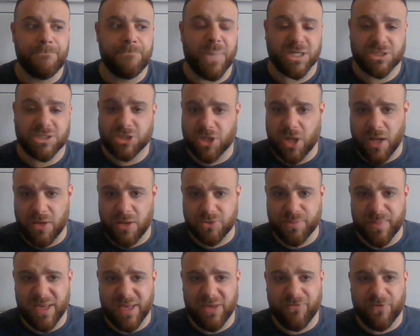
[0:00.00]
But
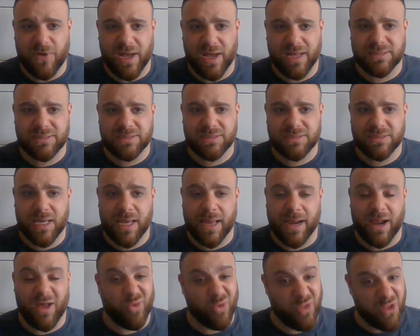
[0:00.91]
styles make fights,
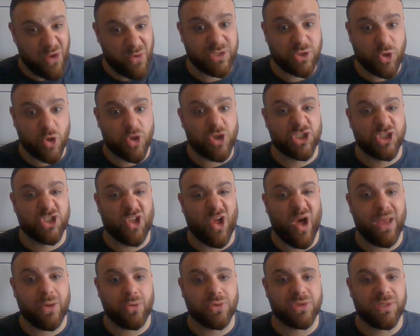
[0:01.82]
and although he's got the
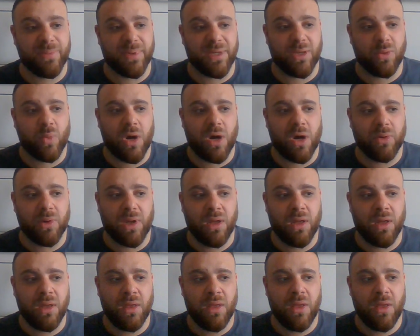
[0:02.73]
style to beat Wilder,